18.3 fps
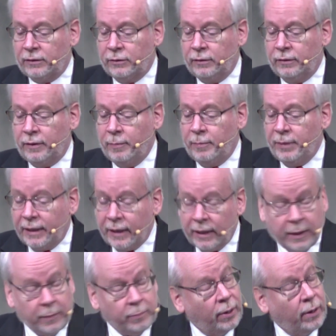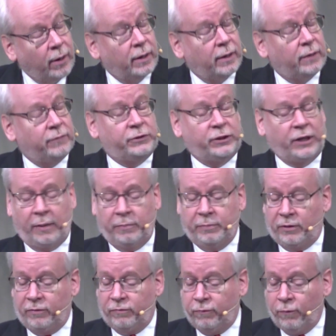the beginning part of
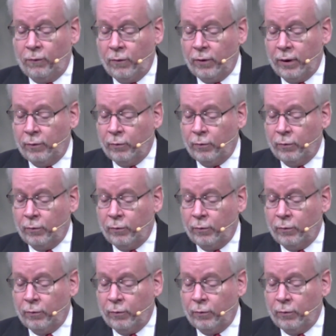chapter 4,